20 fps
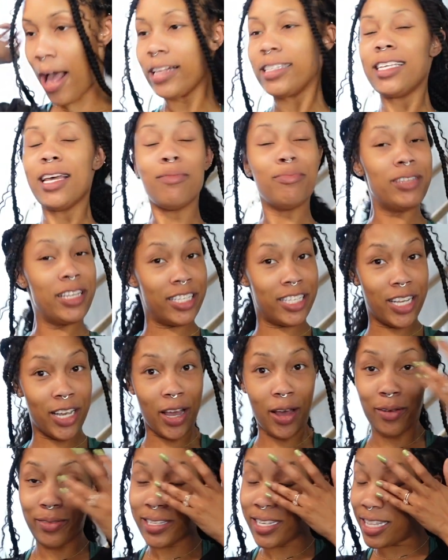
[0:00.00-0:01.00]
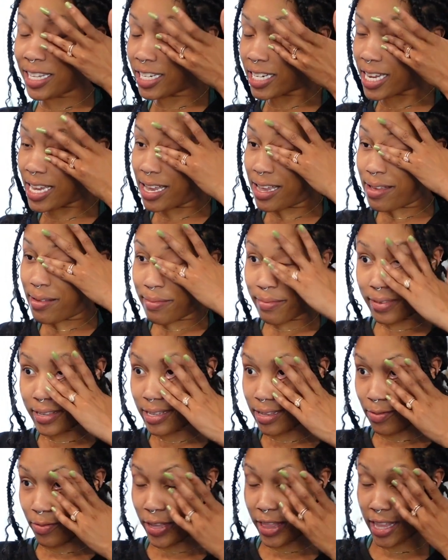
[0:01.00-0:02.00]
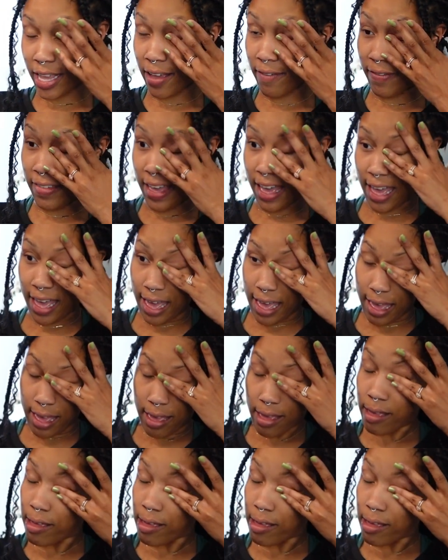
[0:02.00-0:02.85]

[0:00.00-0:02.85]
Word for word: attempted to go to the gym. So we love that.